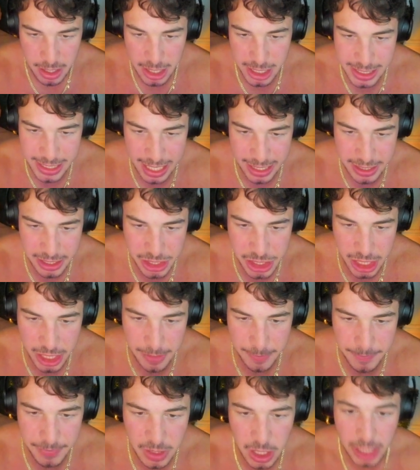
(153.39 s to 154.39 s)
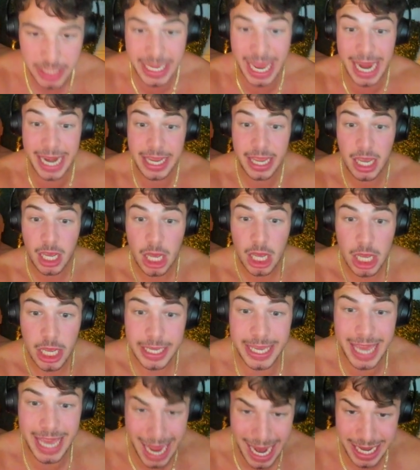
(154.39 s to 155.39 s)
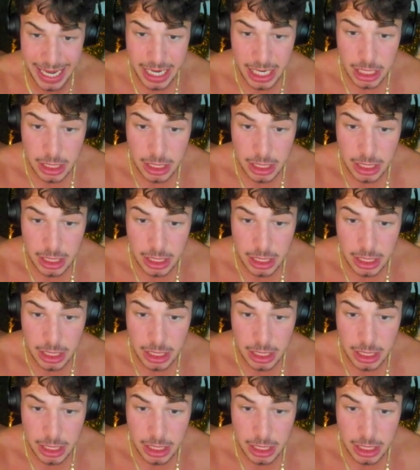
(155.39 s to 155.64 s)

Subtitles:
Let's get the shit. King! King!